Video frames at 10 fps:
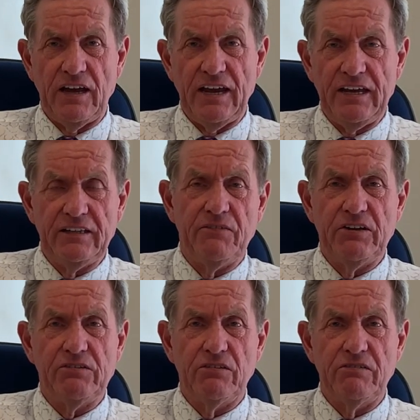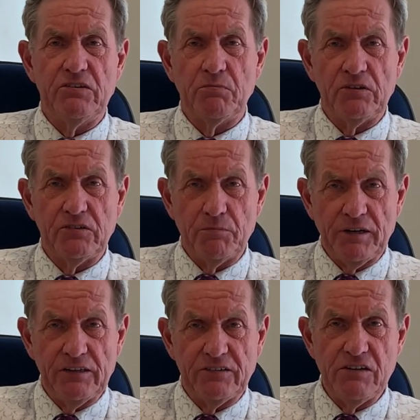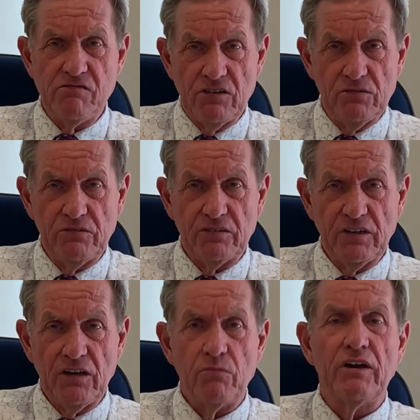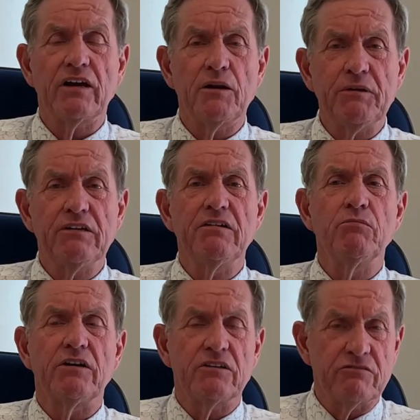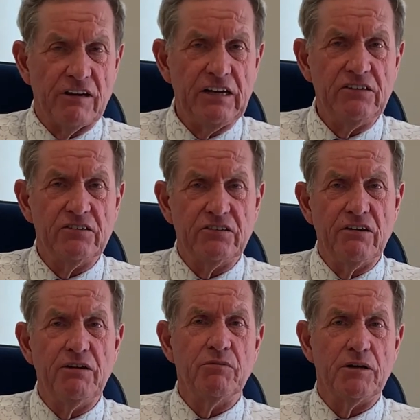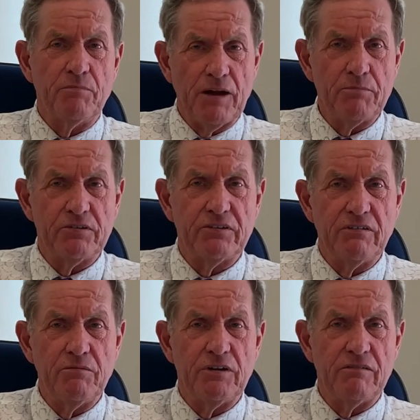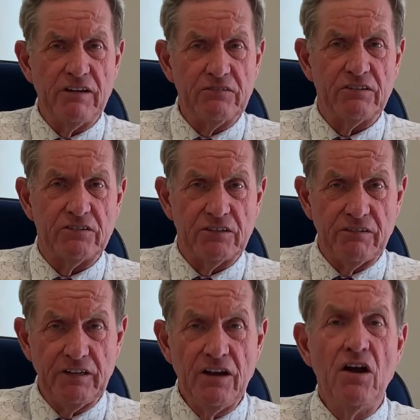individual responsibility rules. We are going to be doing what the trains are doing, what the pubs are doing, what the restaurants are doing.